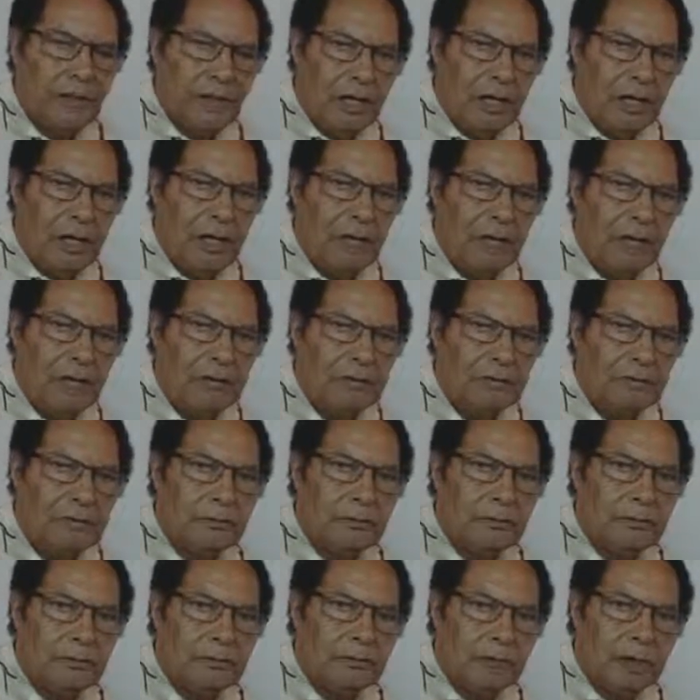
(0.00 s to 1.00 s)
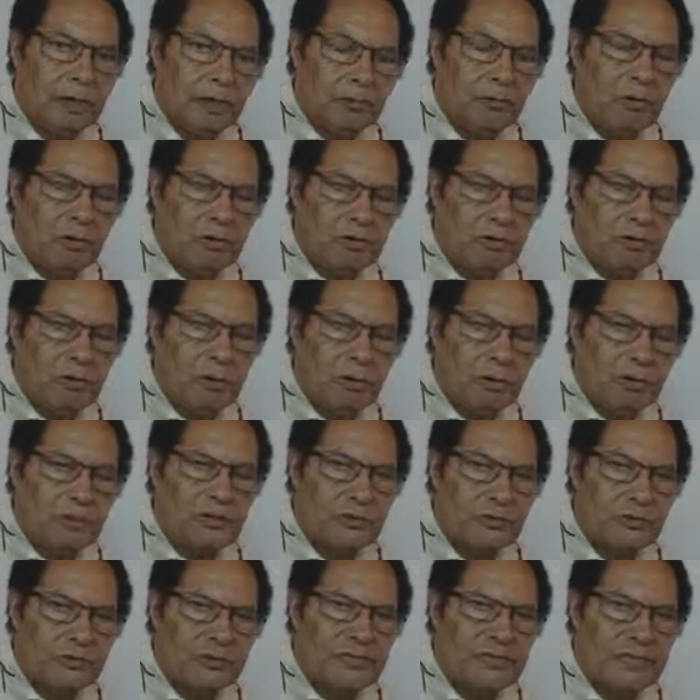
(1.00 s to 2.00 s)
will cause
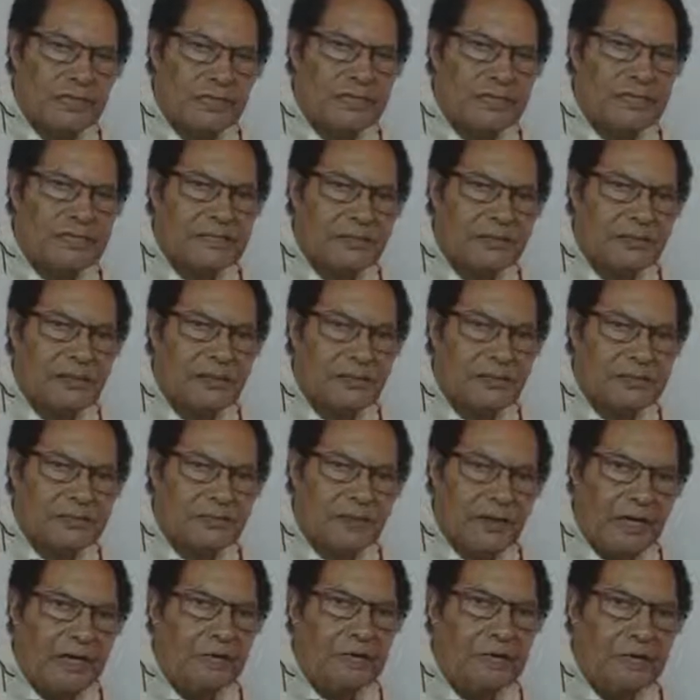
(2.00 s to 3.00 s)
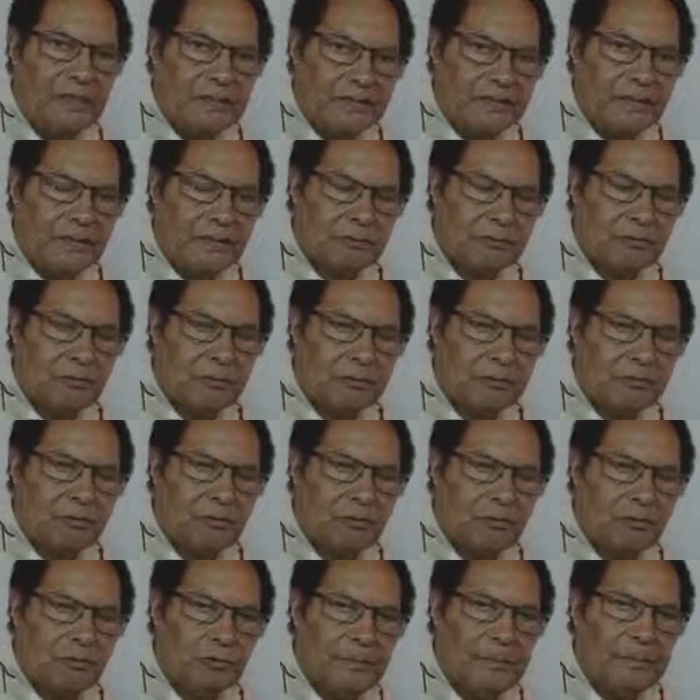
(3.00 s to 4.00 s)
also streaks because fibers are
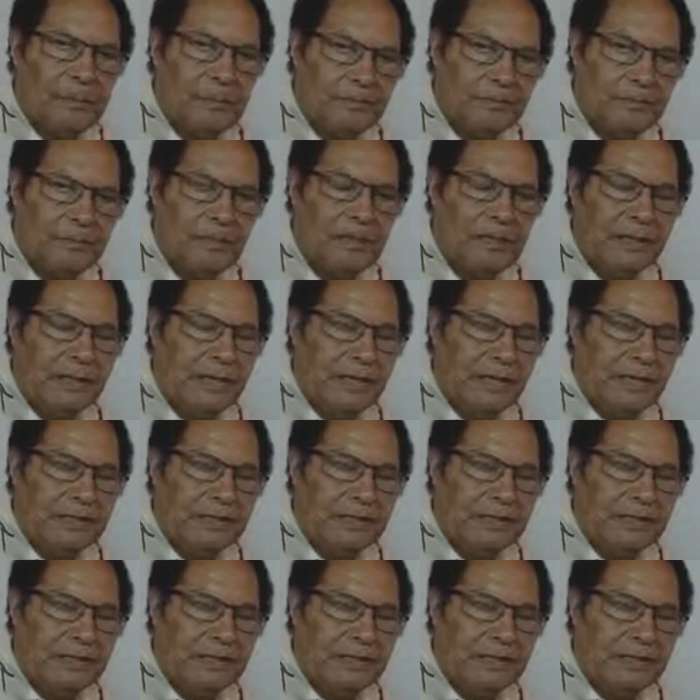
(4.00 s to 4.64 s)
going to build up